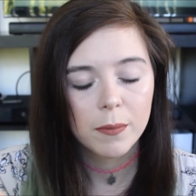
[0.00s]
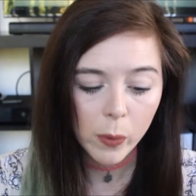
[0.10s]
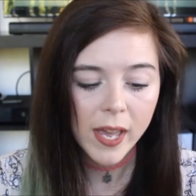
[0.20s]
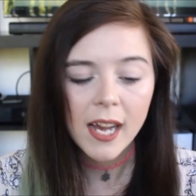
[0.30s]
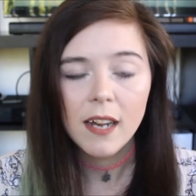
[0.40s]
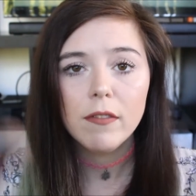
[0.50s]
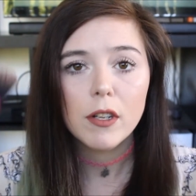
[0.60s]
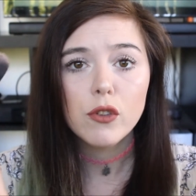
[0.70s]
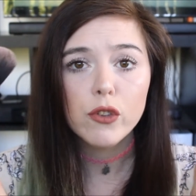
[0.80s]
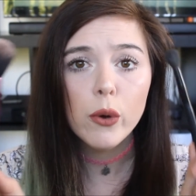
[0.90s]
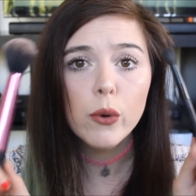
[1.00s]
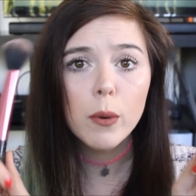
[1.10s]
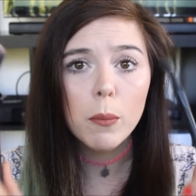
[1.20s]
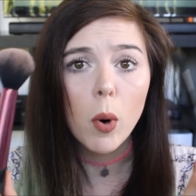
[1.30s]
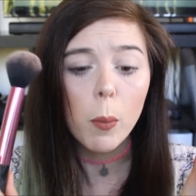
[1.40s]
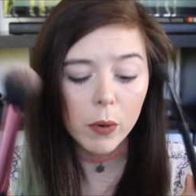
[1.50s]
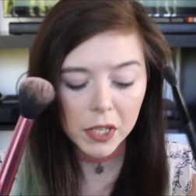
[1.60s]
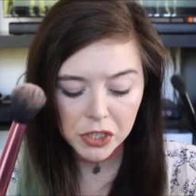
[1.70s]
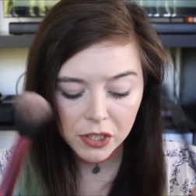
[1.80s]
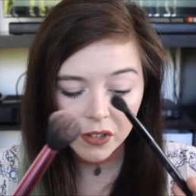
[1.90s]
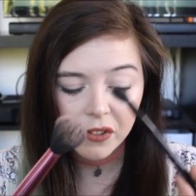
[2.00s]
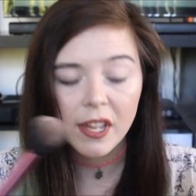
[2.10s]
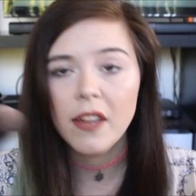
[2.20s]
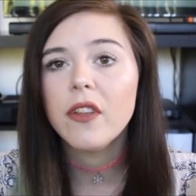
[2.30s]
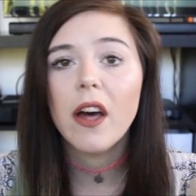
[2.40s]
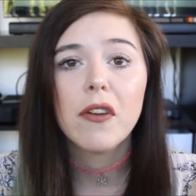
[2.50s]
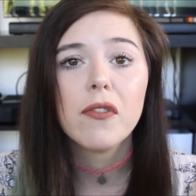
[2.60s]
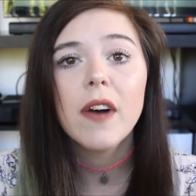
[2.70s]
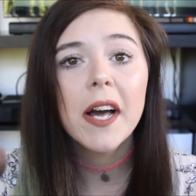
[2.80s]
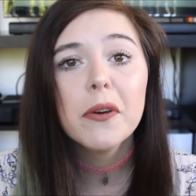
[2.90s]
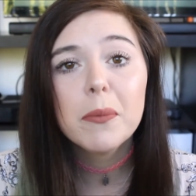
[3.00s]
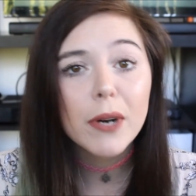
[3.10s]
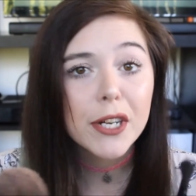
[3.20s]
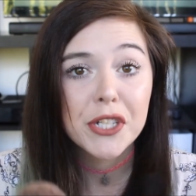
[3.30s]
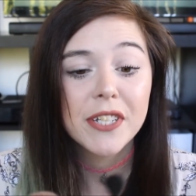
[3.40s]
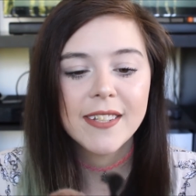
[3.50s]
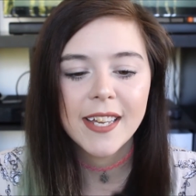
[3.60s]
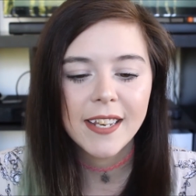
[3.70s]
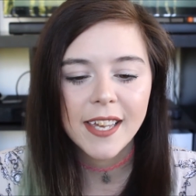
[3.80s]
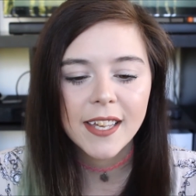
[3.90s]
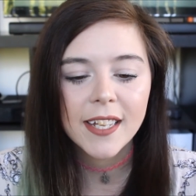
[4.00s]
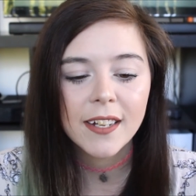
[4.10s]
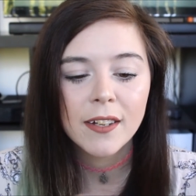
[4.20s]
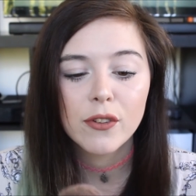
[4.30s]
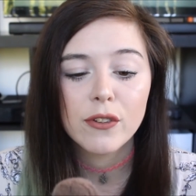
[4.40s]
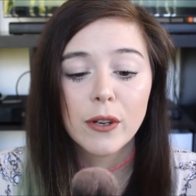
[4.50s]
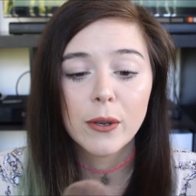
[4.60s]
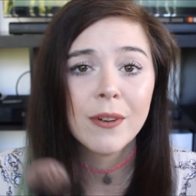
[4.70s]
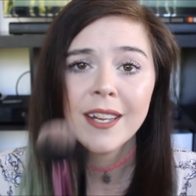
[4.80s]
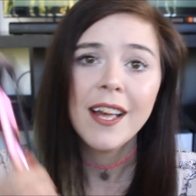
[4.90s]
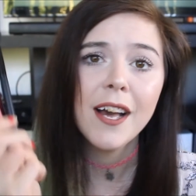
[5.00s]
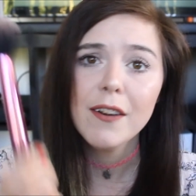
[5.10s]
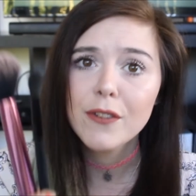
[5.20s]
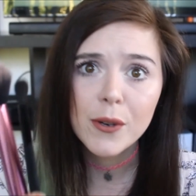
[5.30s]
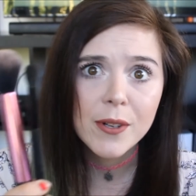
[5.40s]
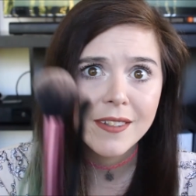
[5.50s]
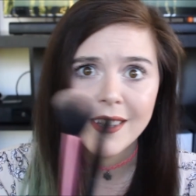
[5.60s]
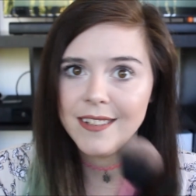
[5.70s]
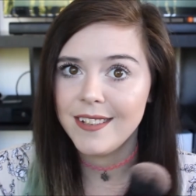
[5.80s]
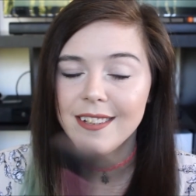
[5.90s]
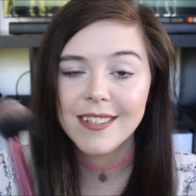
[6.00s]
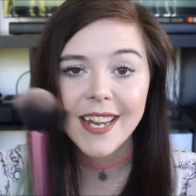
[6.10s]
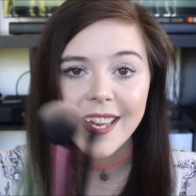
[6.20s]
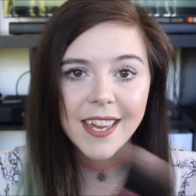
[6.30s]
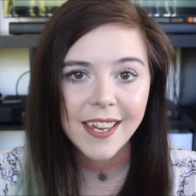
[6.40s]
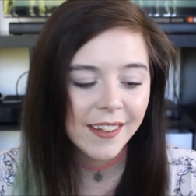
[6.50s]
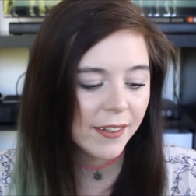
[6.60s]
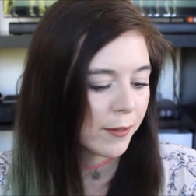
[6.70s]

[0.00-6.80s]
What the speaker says: We have 2 more brushes. These are the final brushes in here, so of course these are staying.